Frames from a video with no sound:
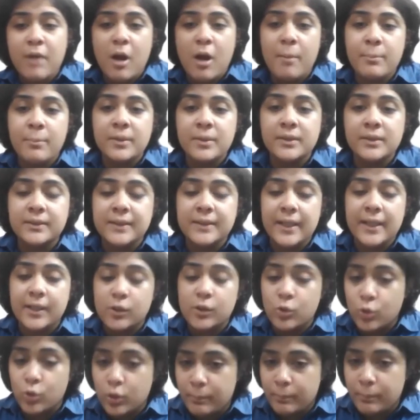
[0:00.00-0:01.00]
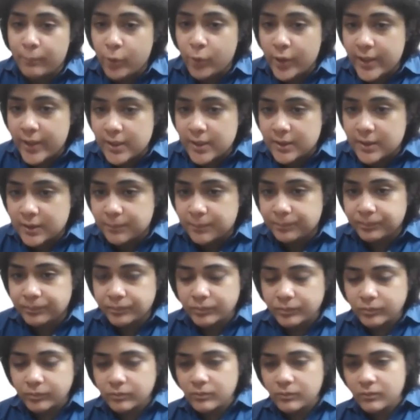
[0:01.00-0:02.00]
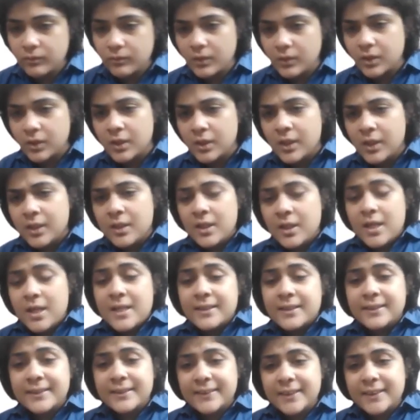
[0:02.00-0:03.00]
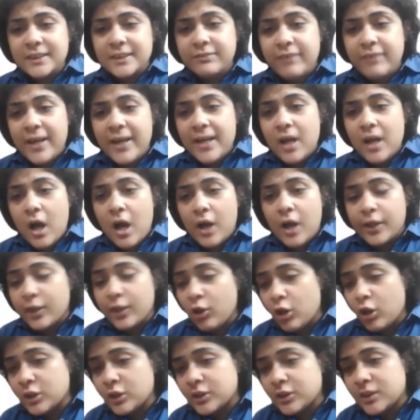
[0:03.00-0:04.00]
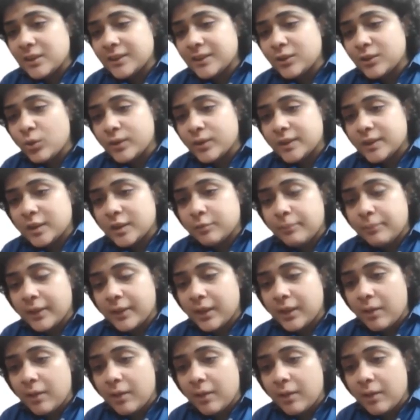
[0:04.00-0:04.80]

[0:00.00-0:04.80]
Brahmins, and court poets. This is where archaeological sources